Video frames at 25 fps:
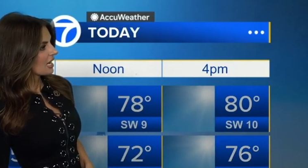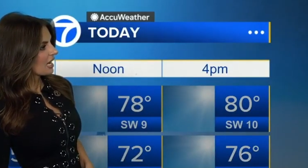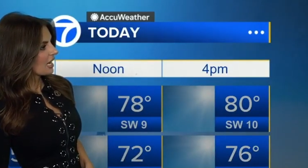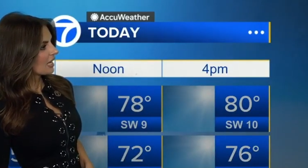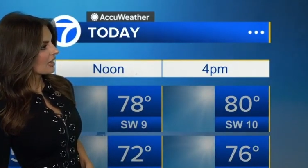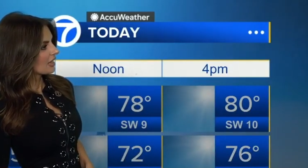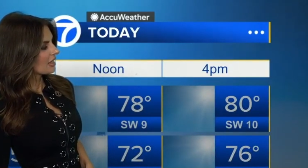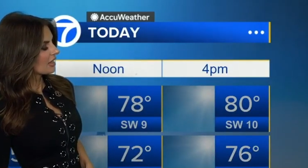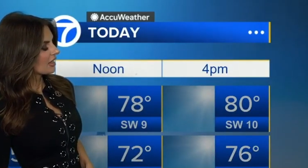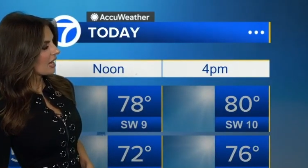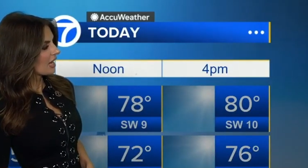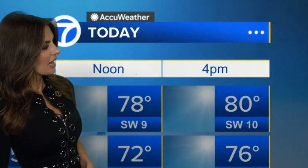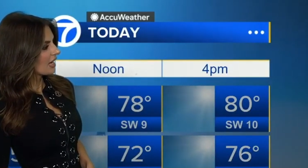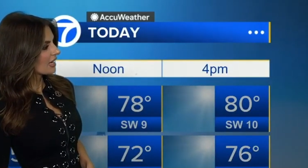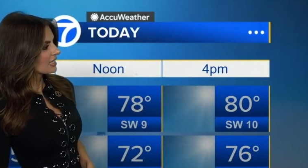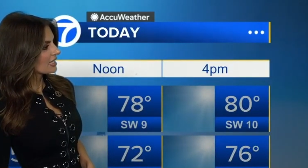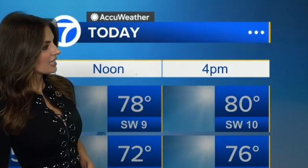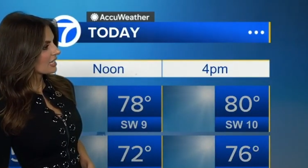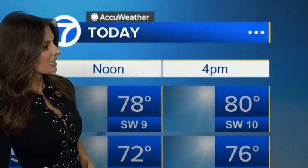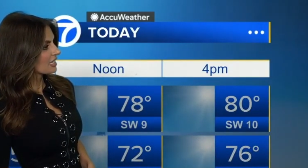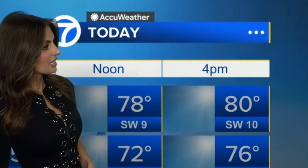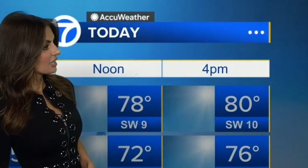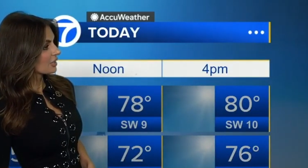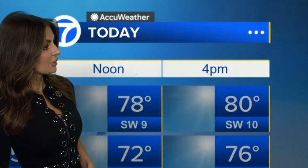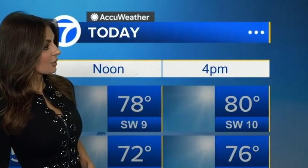and then the high
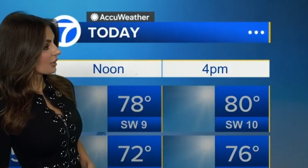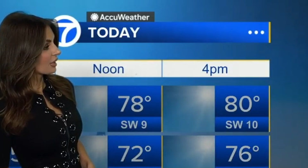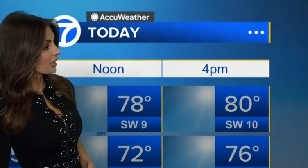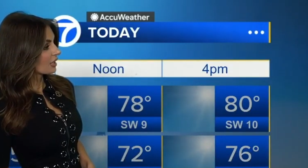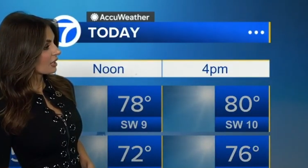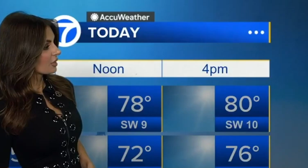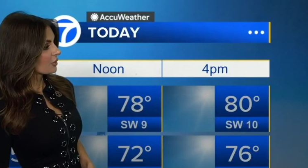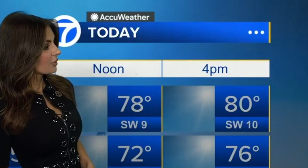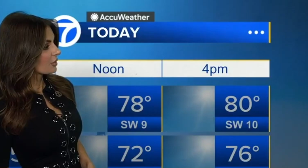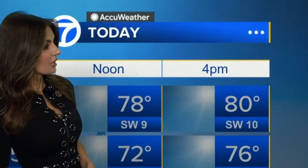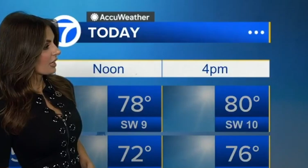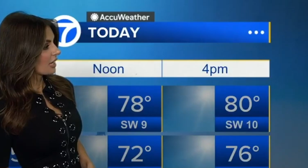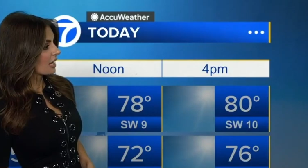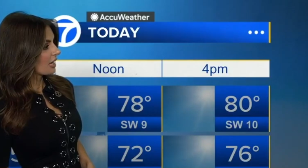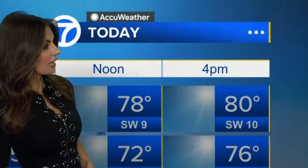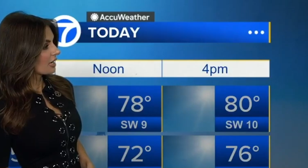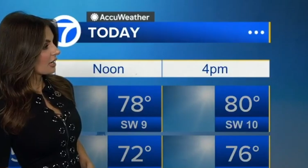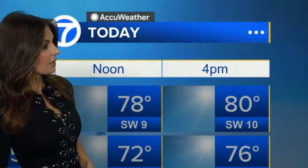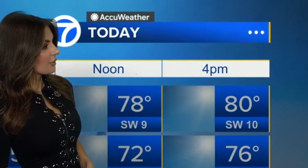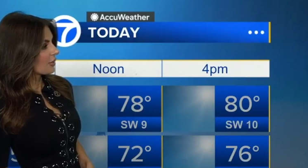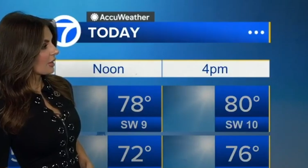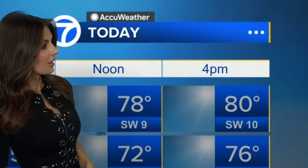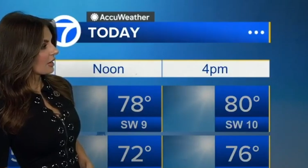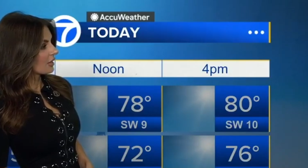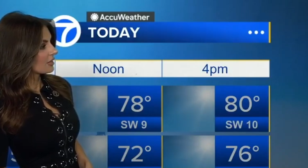desert we're going to be
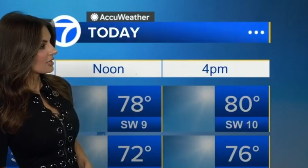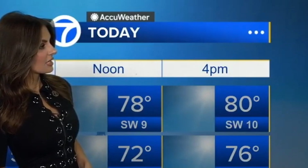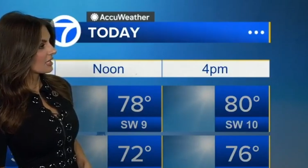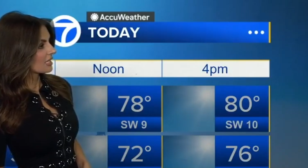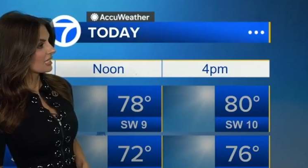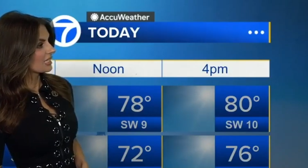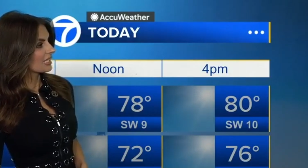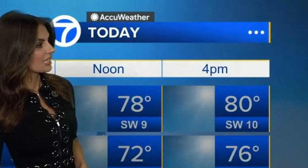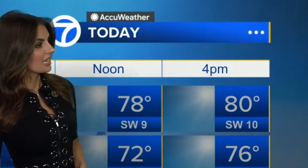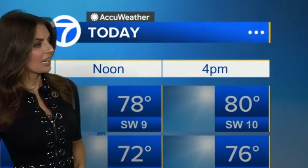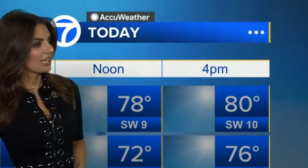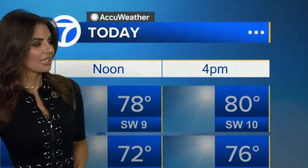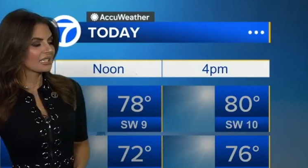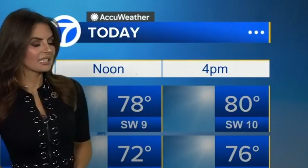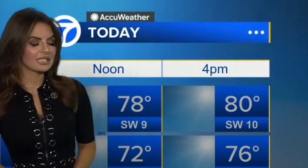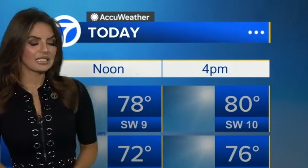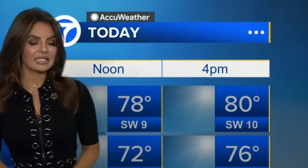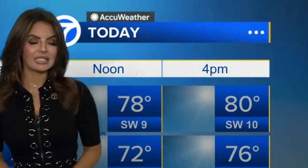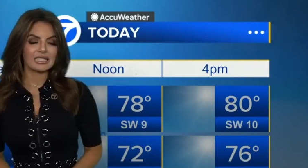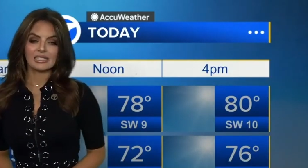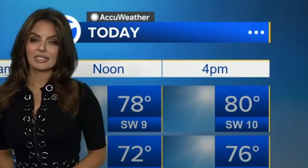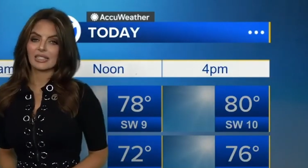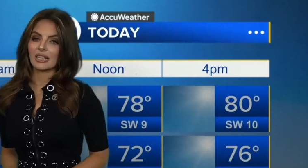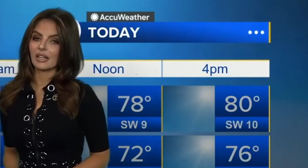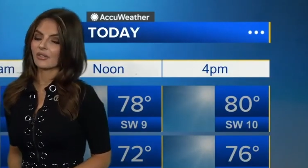at about
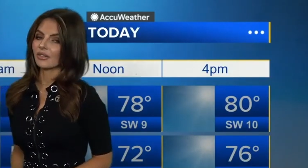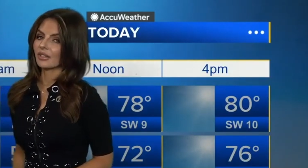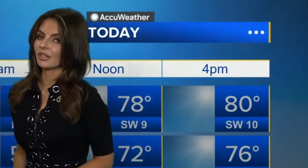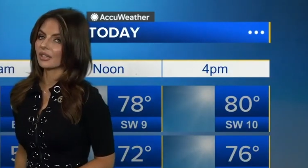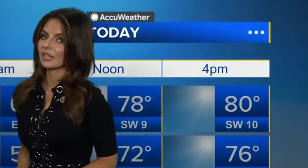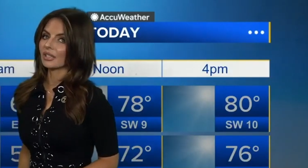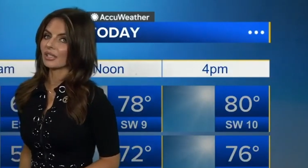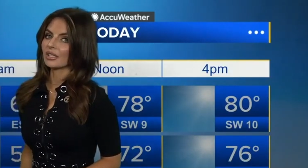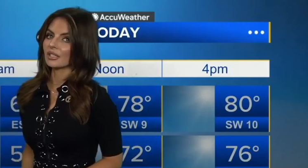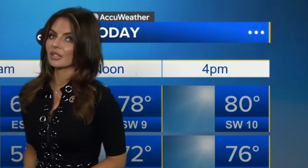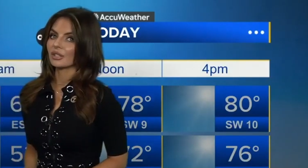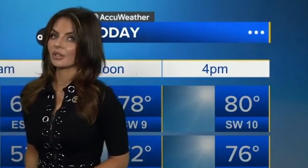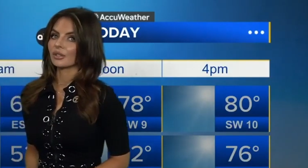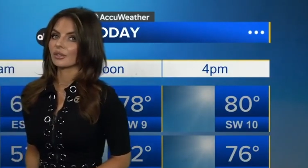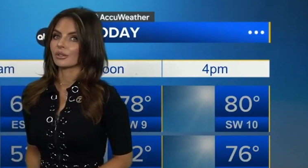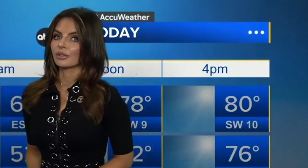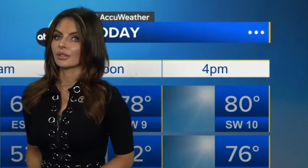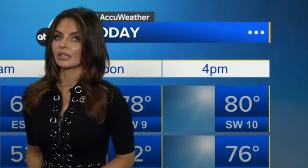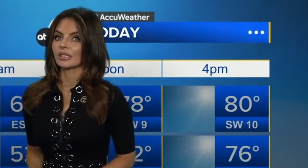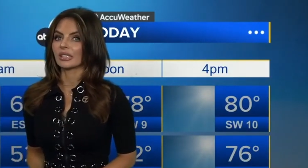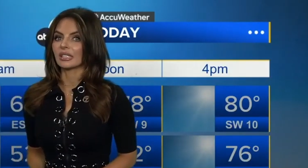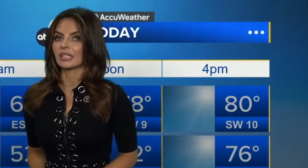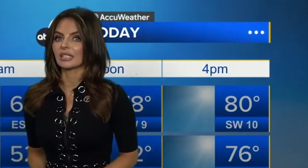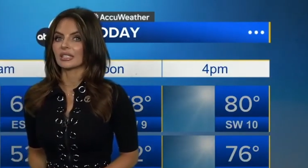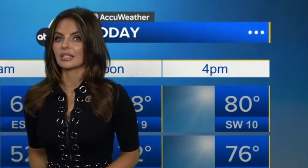97
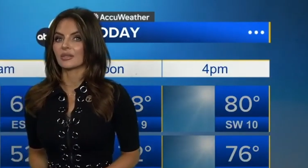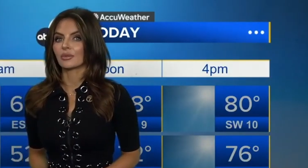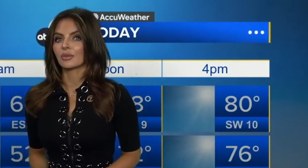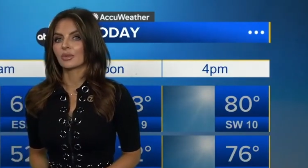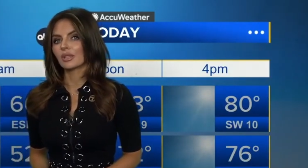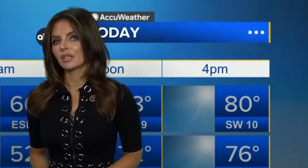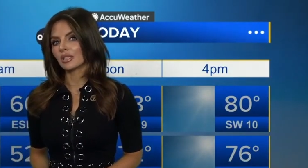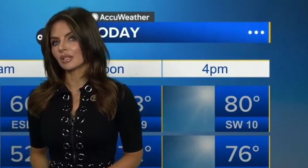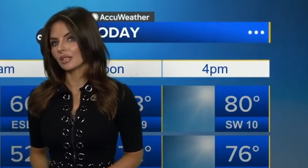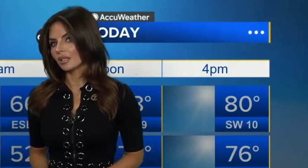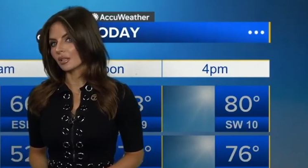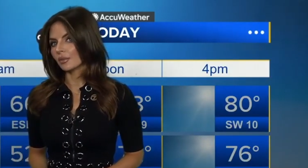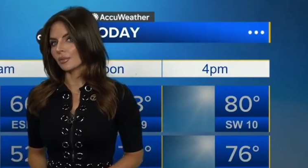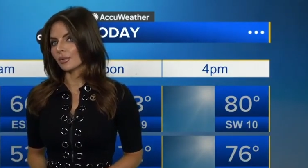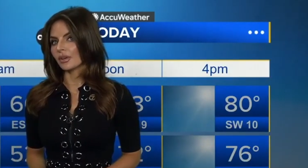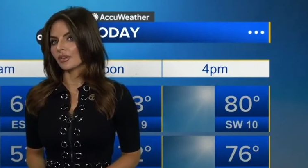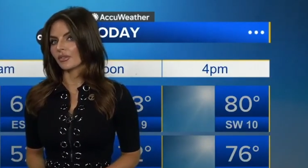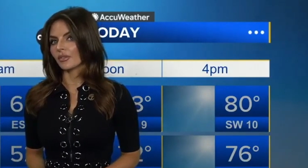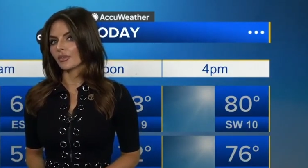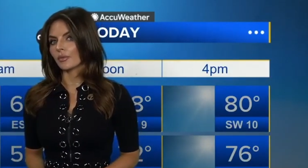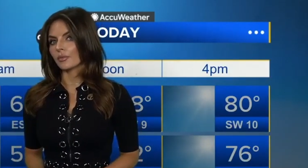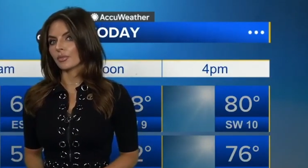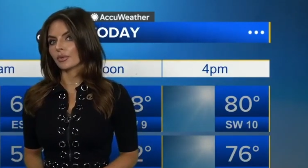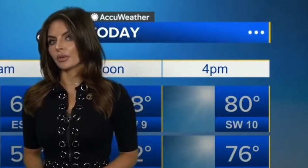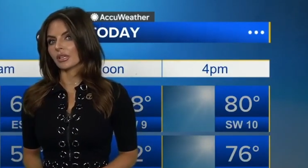degrees with a little bit
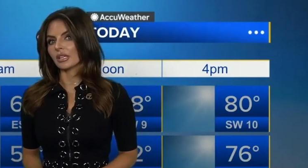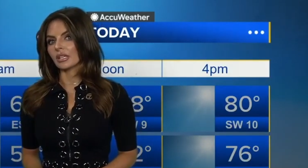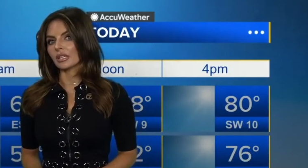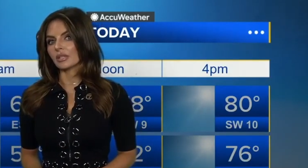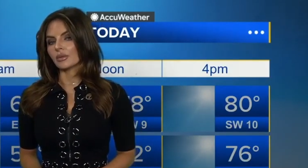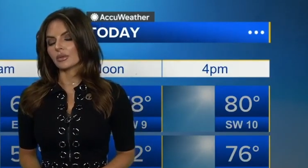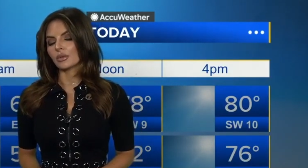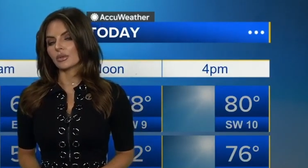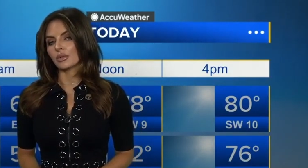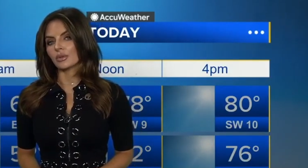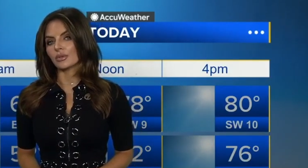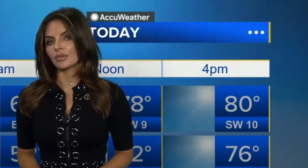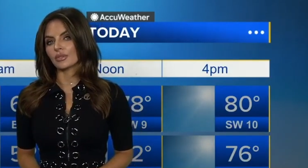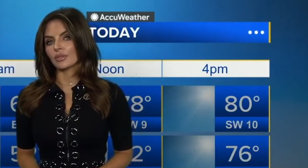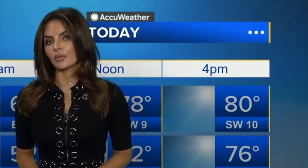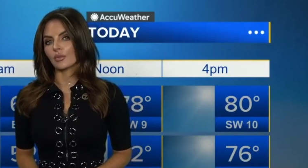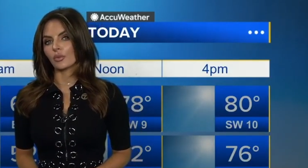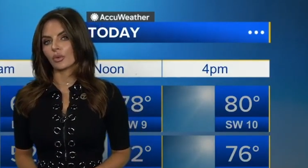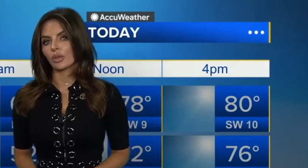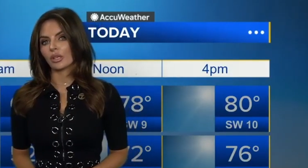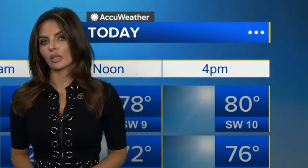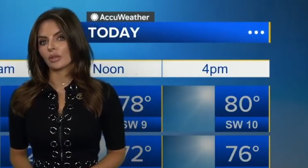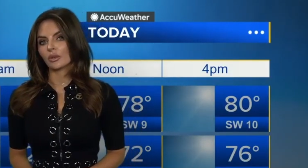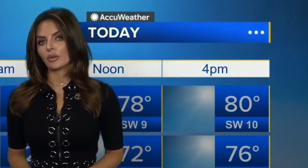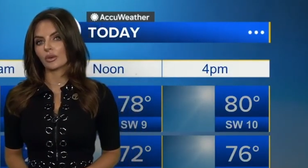of a breeze. We do some
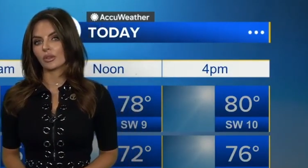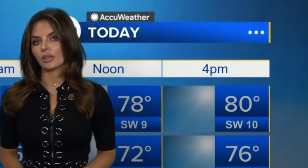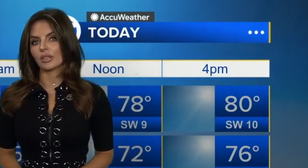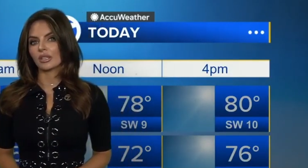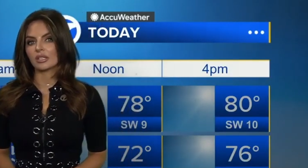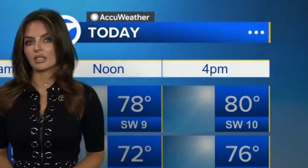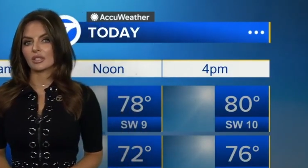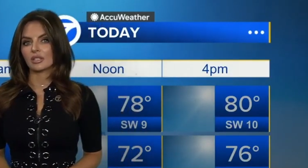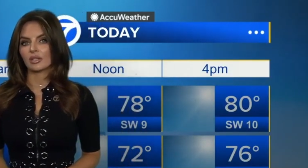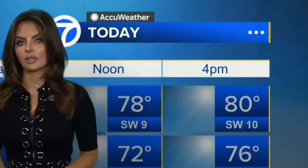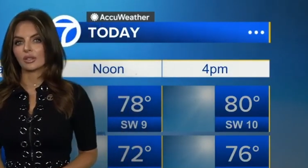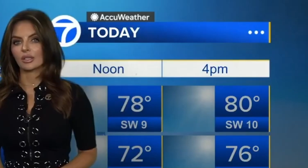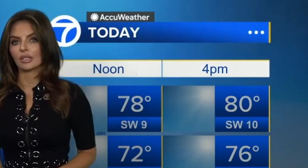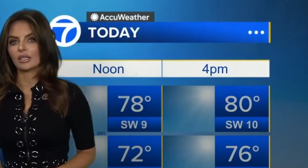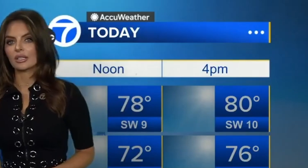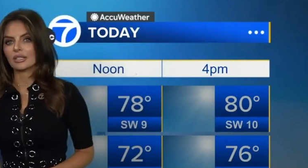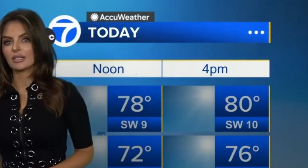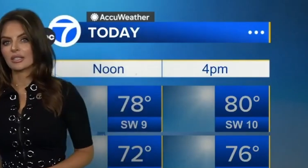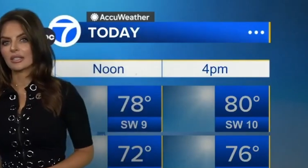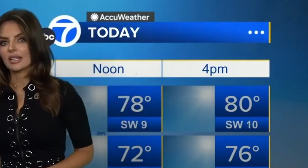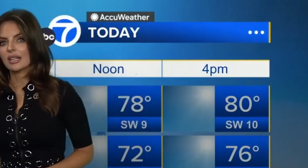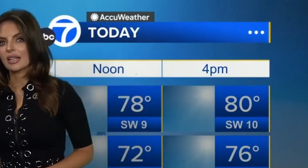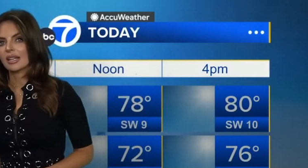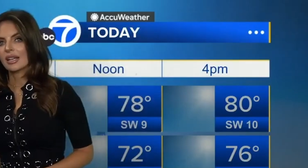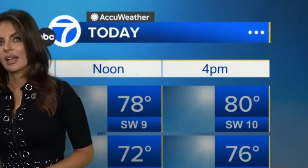weak northeasterlies